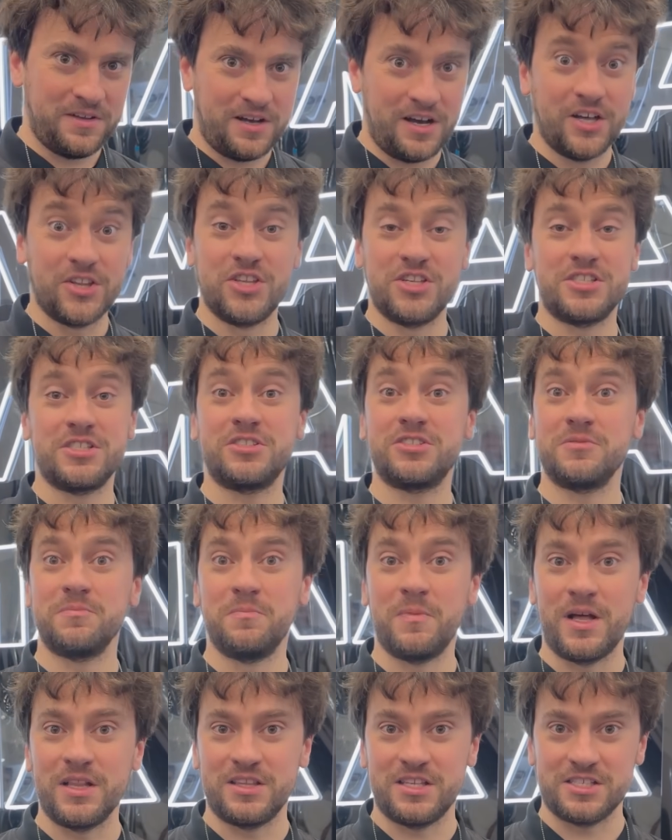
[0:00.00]
Uh, this
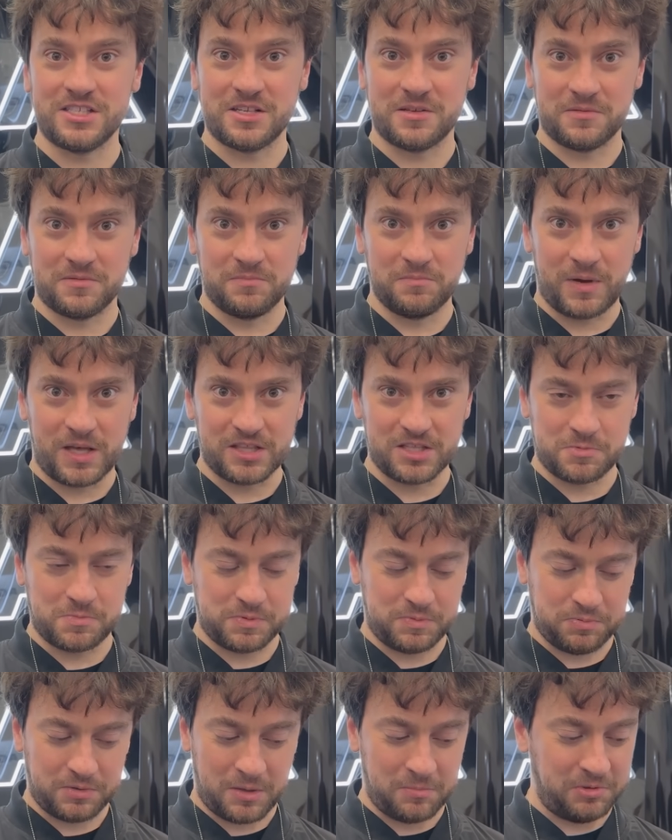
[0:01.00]
month is month is
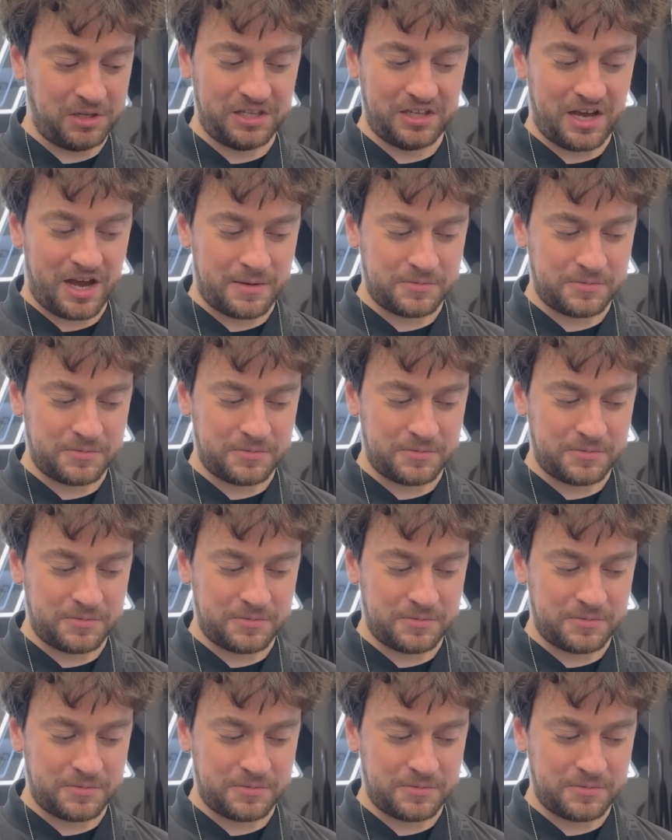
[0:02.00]
completely